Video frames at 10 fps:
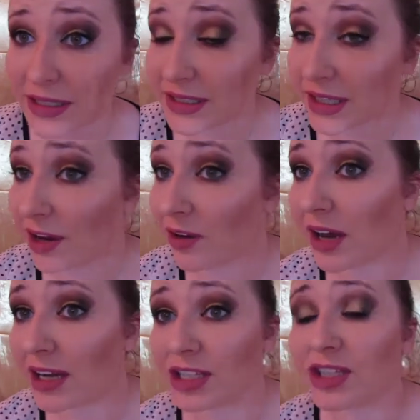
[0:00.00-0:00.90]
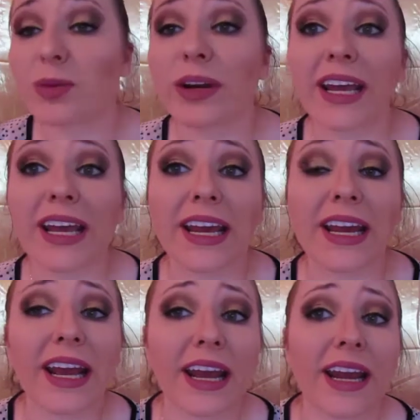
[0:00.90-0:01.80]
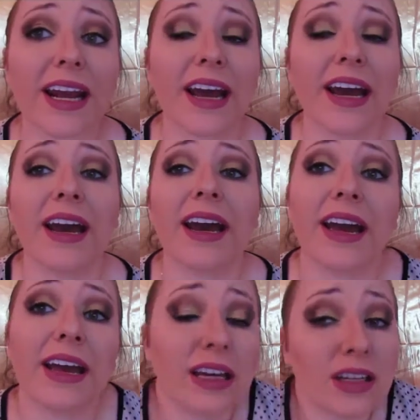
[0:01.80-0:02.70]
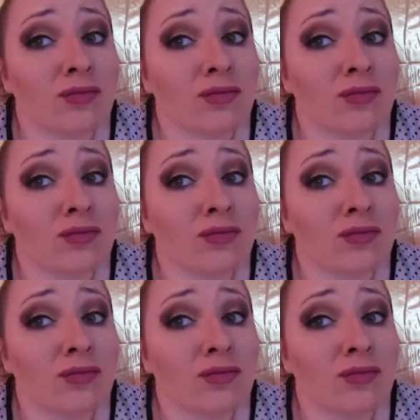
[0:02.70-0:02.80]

so I just went in and I